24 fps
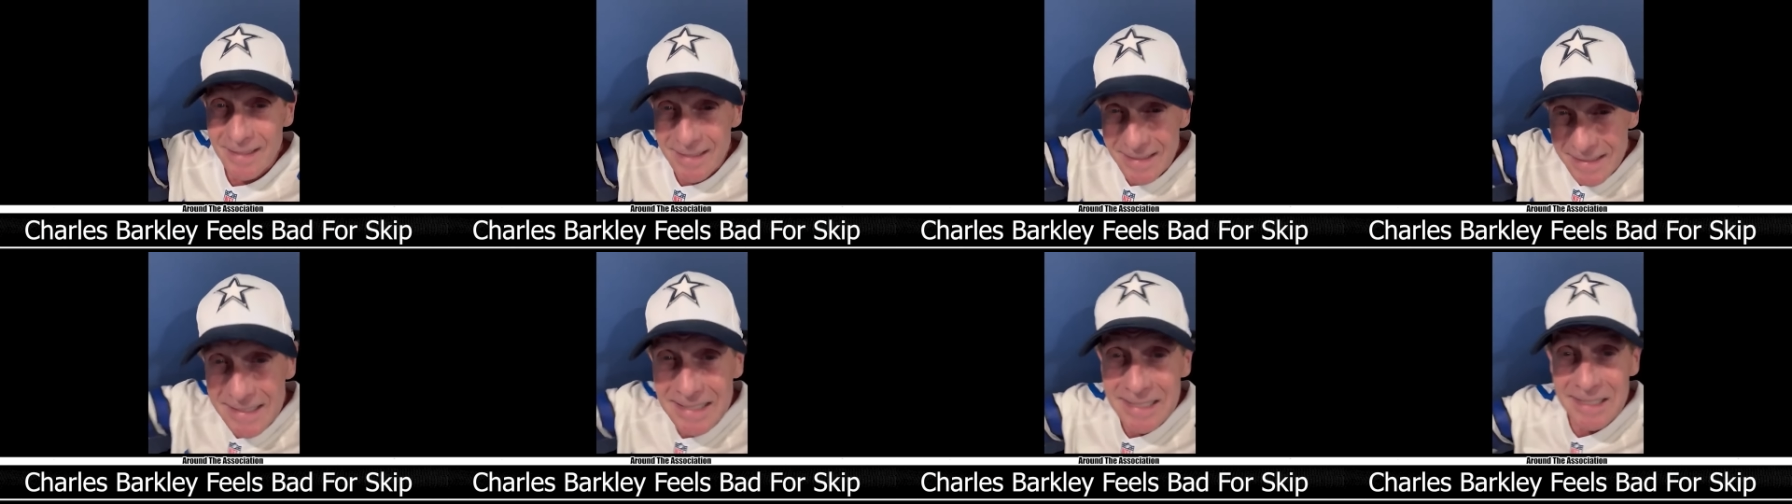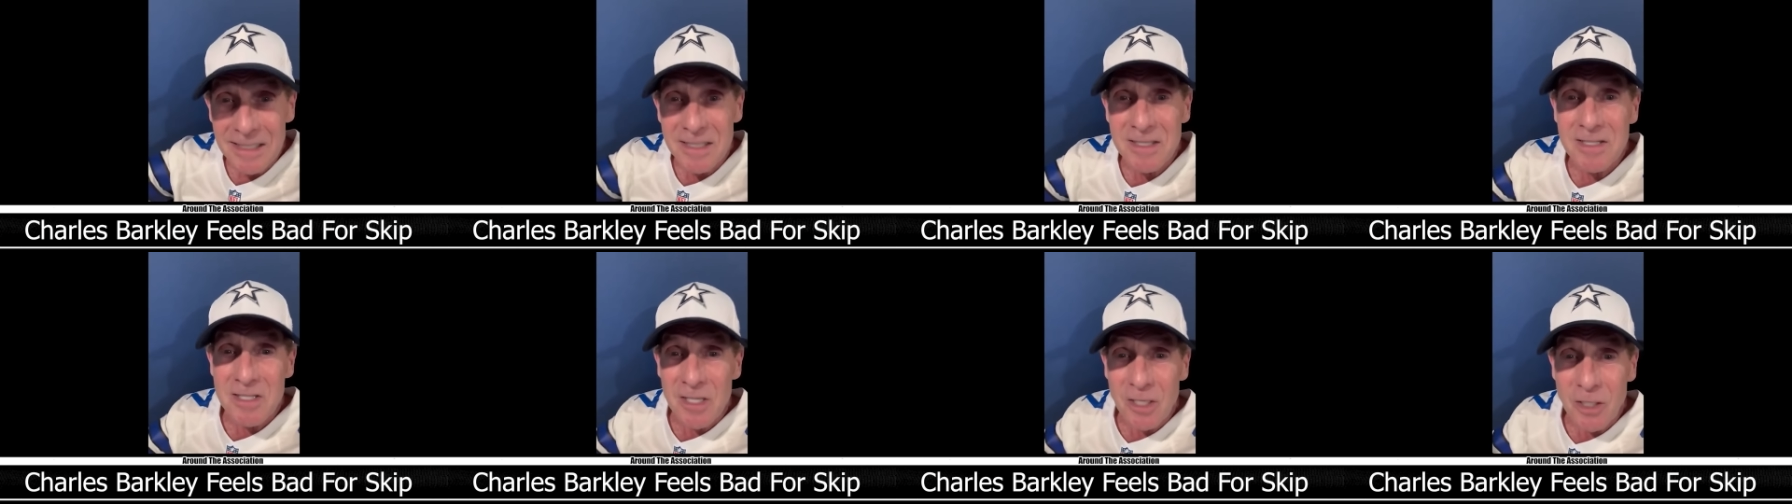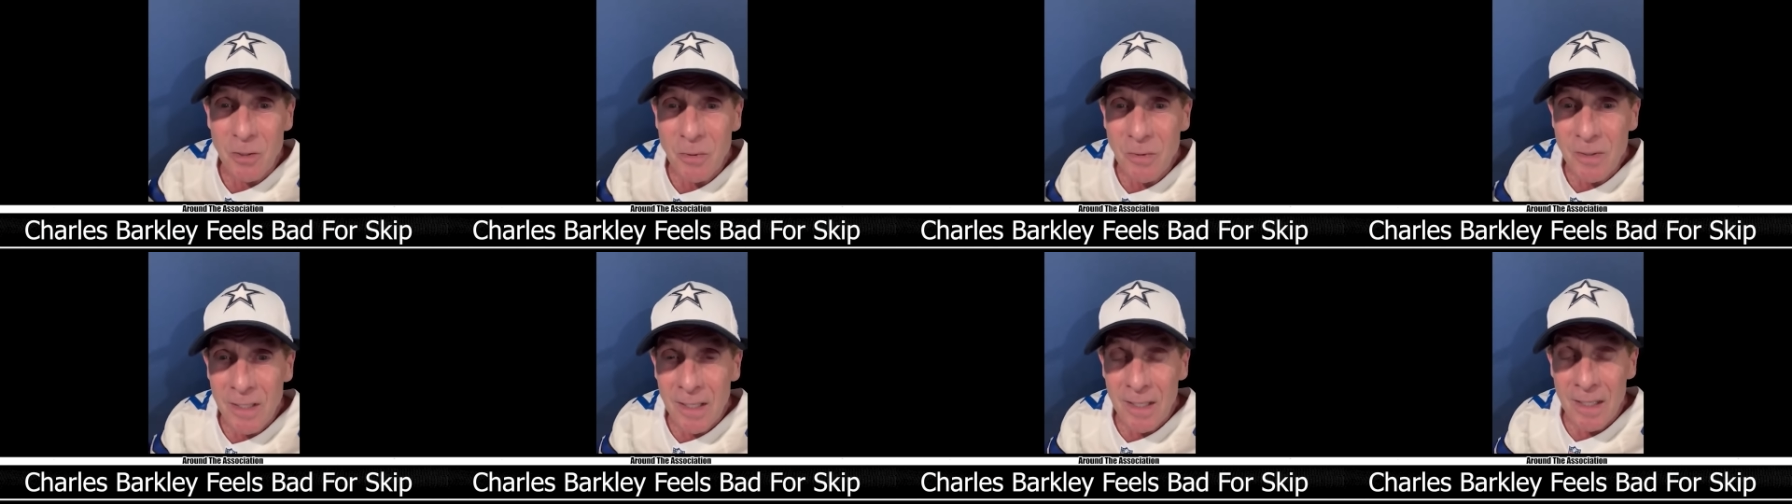on
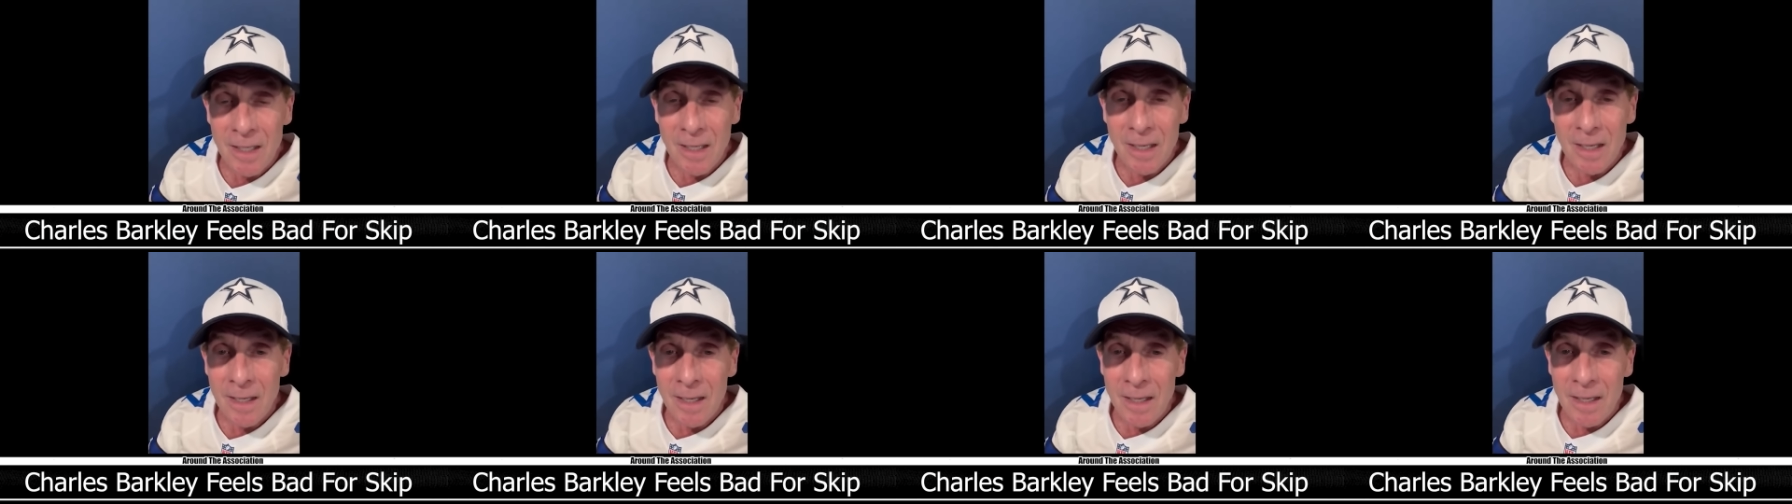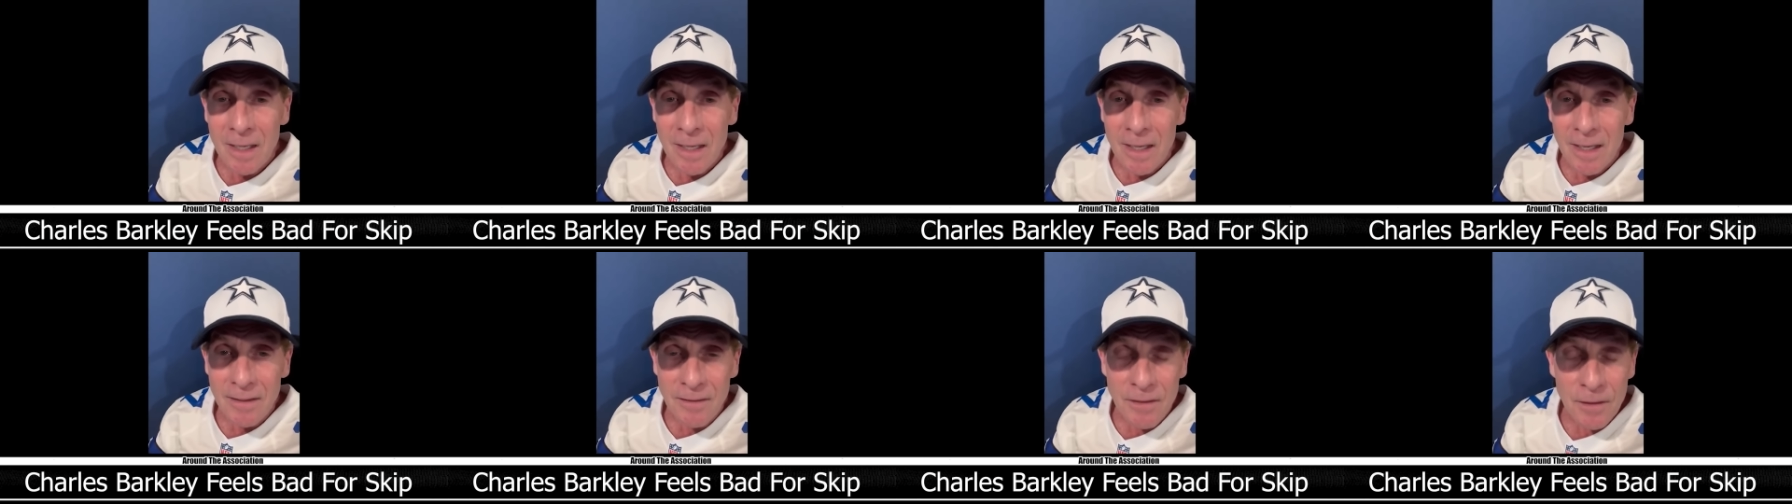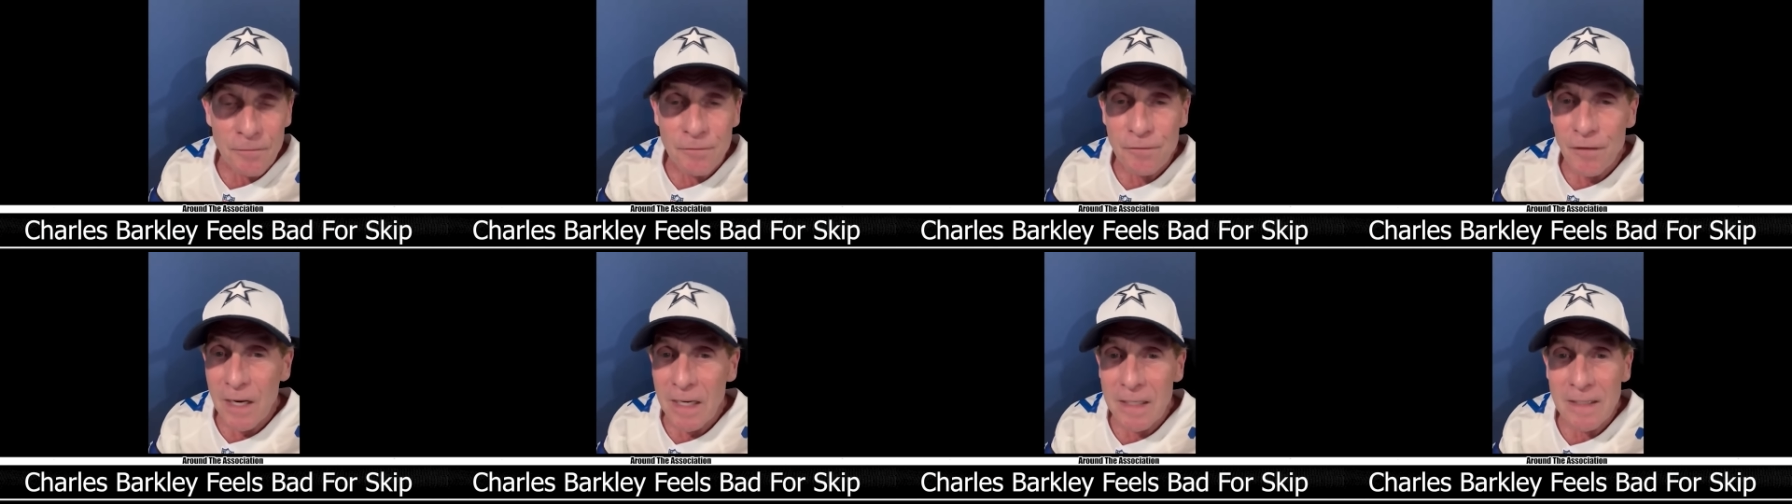Undisputed, knowing that
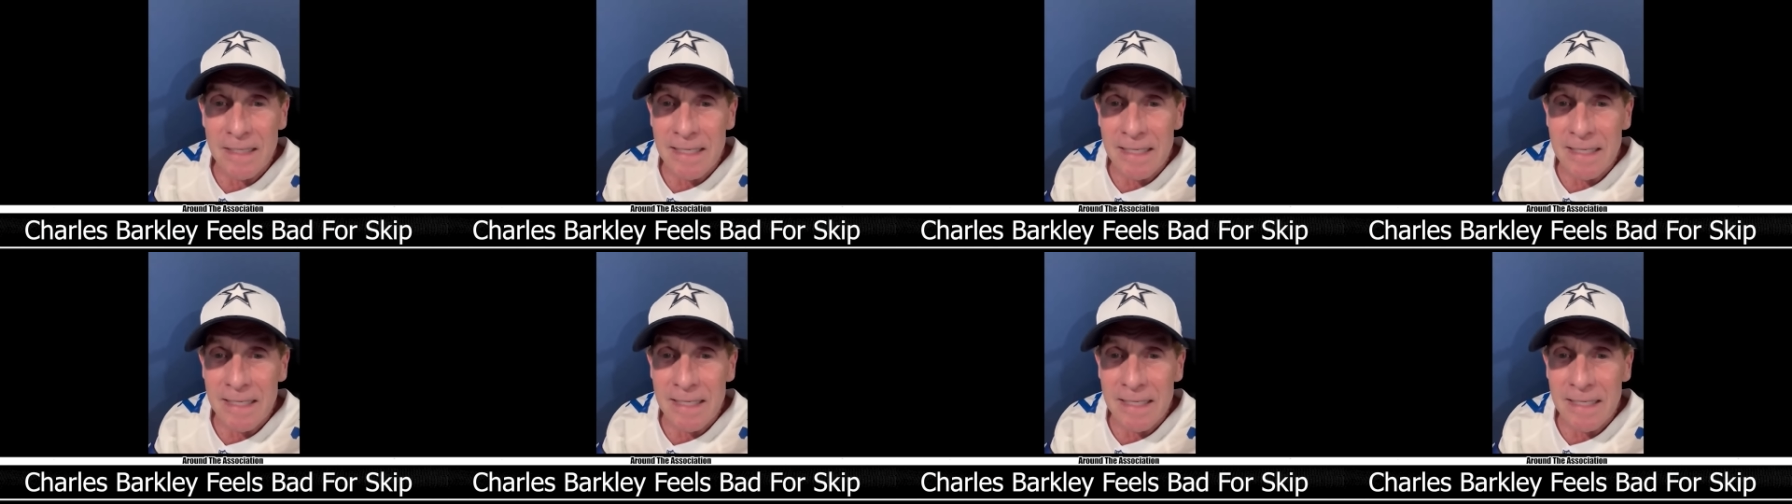the show